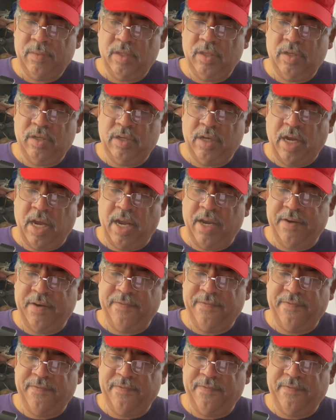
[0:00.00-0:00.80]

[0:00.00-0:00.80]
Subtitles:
John